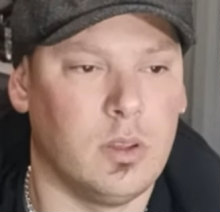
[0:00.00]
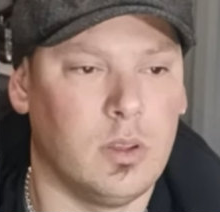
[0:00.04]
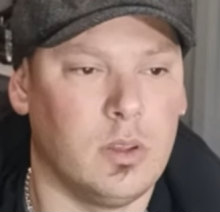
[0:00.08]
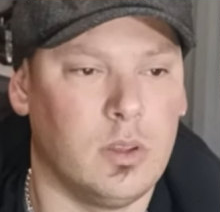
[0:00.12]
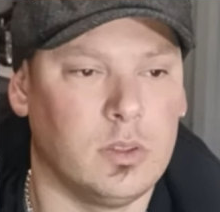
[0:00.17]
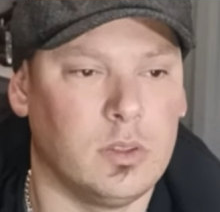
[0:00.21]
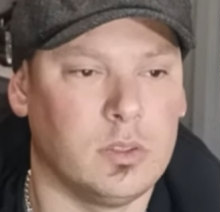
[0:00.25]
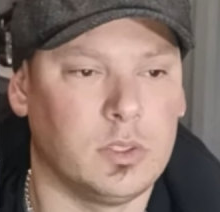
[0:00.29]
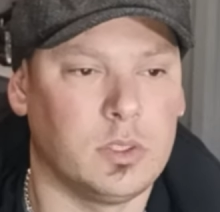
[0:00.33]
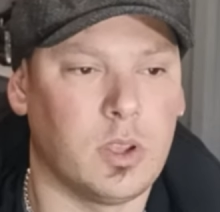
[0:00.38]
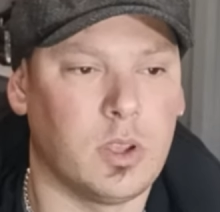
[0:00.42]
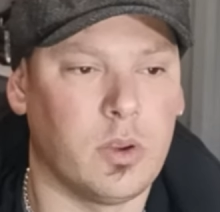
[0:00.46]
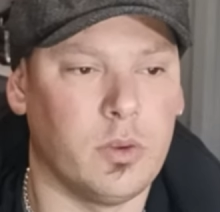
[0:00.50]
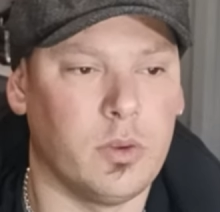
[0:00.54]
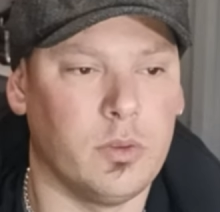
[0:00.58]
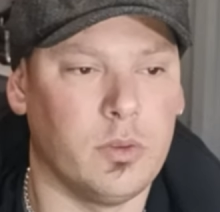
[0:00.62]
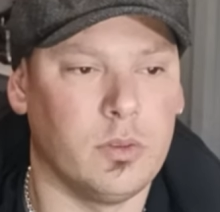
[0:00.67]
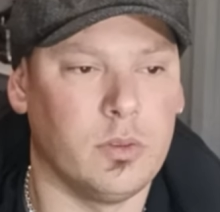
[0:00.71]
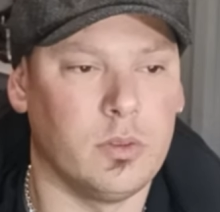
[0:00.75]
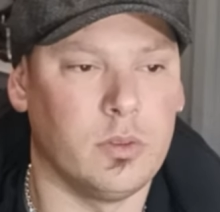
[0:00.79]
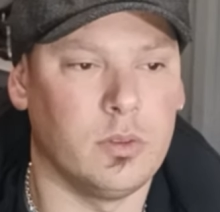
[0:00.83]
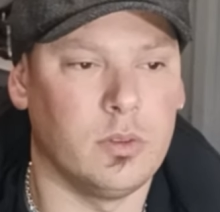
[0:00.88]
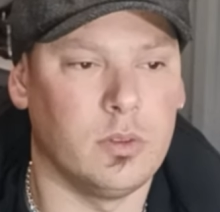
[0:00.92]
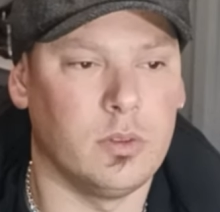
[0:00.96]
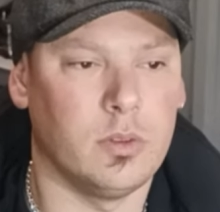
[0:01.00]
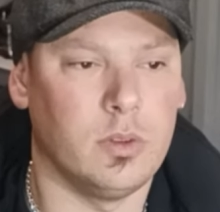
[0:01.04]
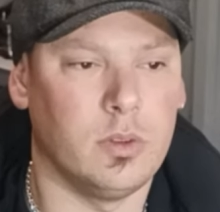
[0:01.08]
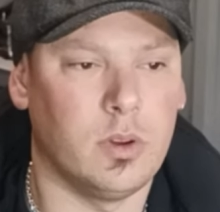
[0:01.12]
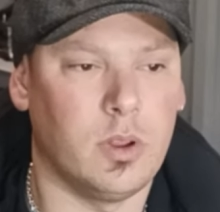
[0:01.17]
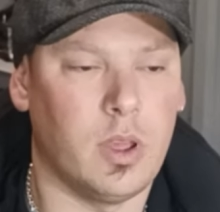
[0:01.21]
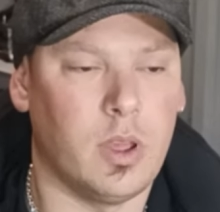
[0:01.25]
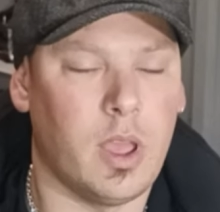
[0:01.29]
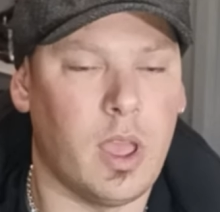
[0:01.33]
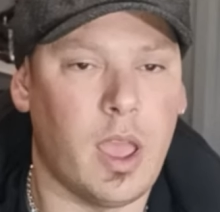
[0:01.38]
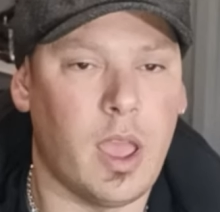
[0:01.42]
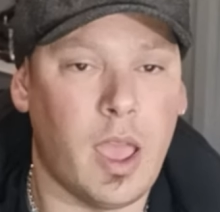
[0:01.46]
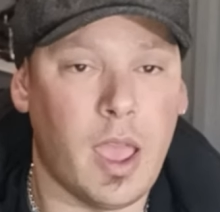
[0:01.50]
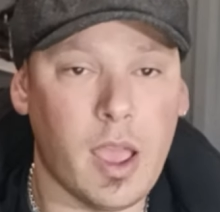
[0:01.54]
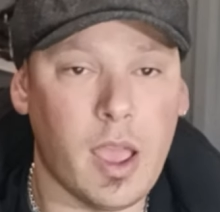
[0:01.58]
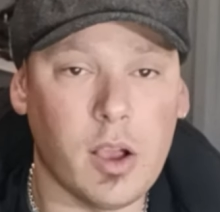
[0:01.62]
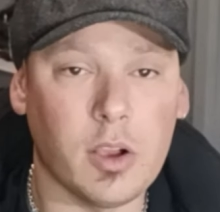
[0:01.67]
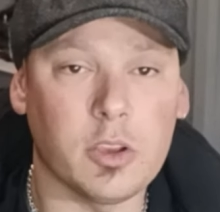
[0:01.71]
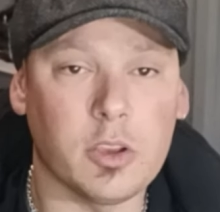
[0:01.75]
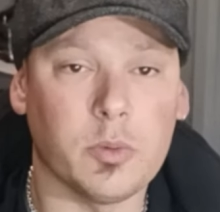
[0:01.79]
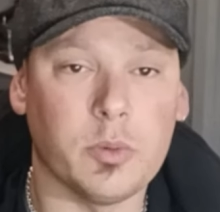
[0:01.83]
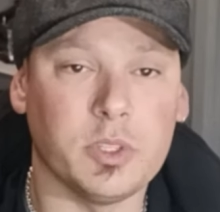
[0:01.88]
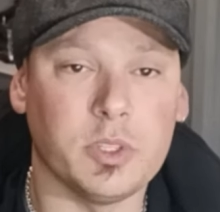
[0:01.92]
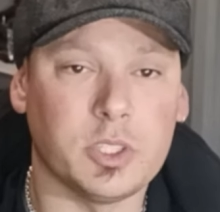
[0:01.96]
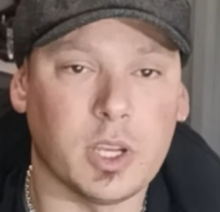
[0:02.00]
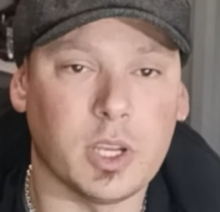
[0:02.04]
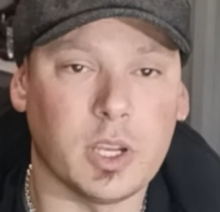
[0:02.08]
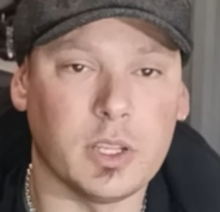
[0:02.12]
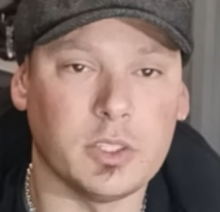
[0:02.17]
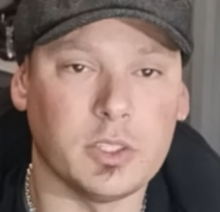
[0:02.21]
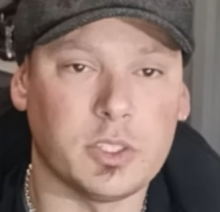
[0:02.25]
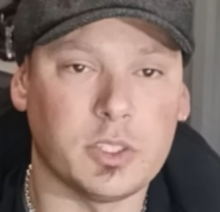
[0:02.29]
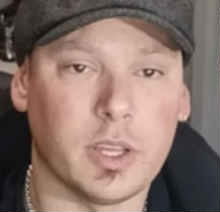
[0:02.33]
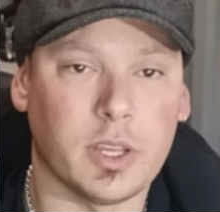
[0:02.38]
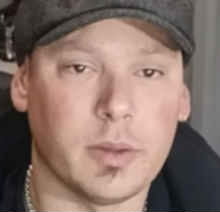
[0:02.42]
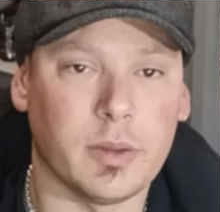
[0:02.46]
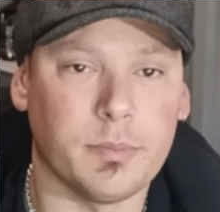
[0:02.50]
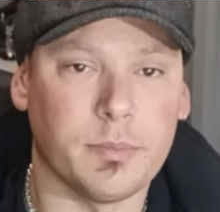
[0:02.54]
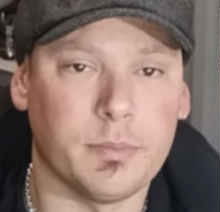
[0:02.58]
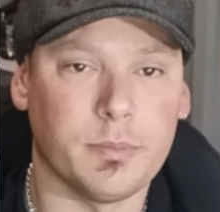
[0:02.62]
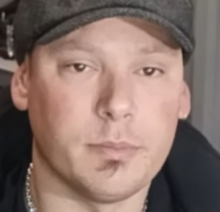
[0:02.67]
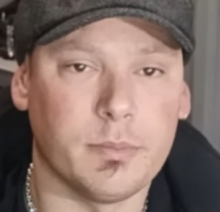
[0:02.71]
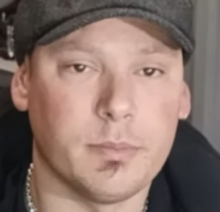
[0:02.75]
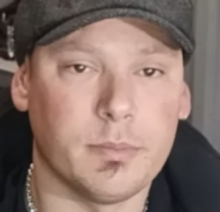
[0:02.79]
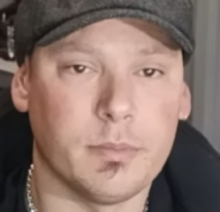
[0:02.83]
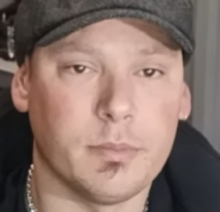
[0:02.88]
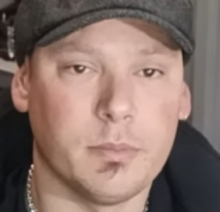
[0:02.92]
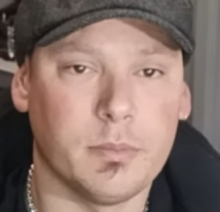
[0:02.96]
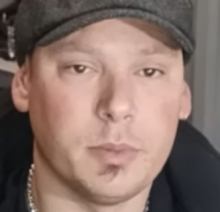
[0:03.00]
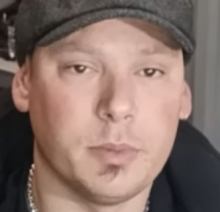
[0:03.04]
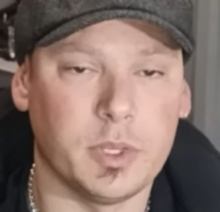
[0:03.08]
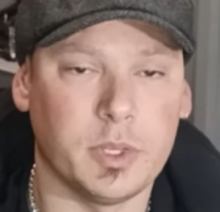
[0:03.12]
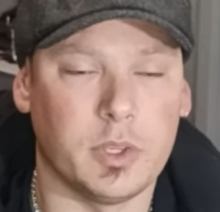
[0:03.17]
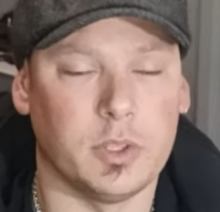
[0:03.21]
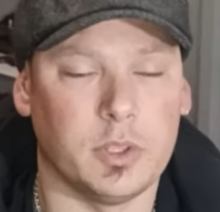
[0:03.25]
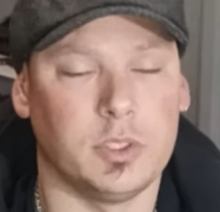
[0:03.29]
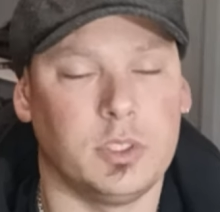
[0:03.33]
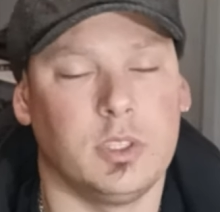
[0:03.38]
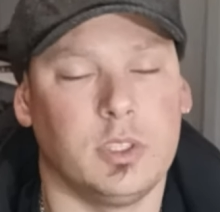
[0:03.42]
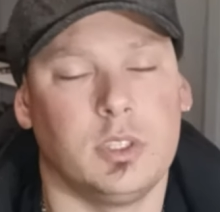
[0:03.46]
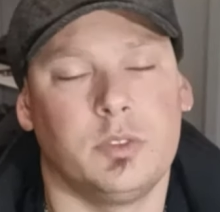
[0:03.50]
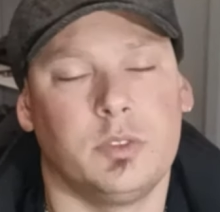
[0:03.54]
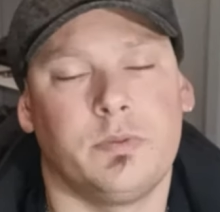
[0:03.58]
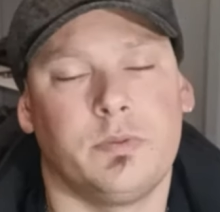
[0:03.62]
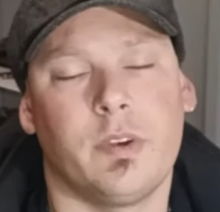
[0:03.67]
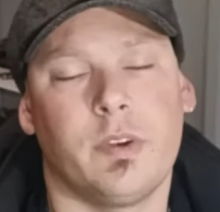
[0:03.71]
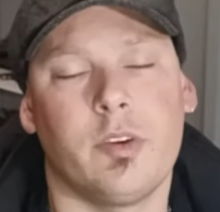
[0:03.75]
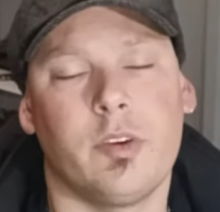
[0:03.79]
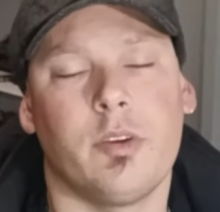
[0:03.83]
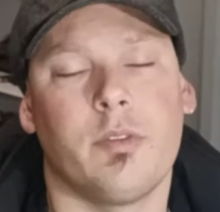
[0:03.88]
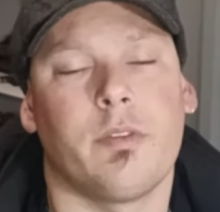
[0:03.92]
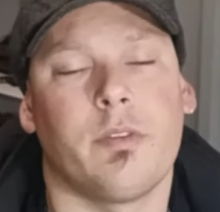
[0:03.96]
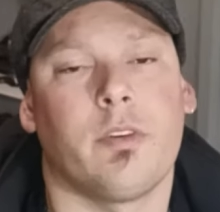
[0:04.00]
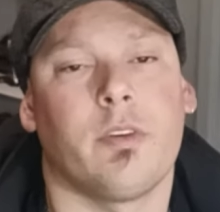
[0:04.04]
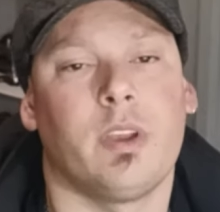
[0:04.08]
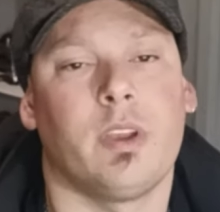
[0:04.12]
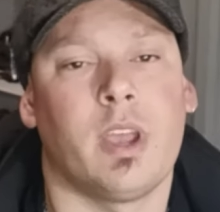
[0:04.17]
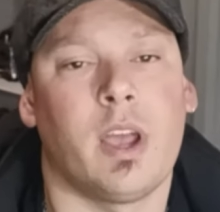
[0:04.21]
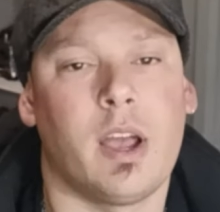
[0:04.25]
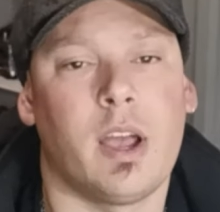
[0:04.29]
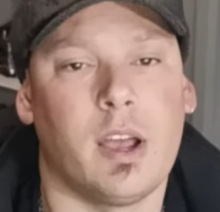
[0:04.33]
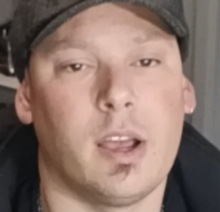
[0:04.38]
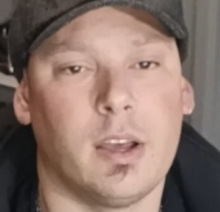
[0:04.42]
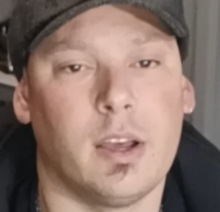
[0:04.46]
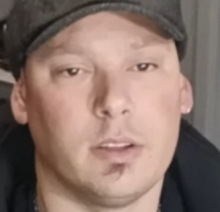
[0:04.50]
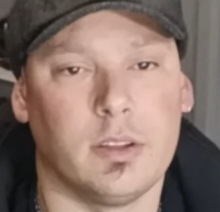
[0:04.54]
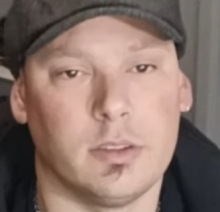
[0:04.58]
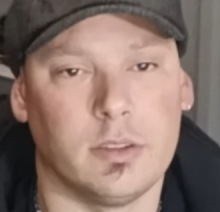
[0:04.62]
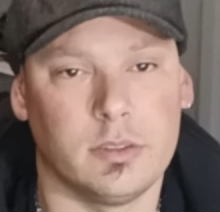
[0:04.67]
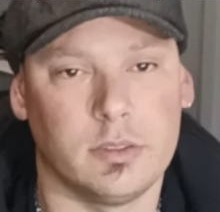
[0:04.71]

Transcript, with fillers: So, you know, how can we change that? Because it is very, very hard.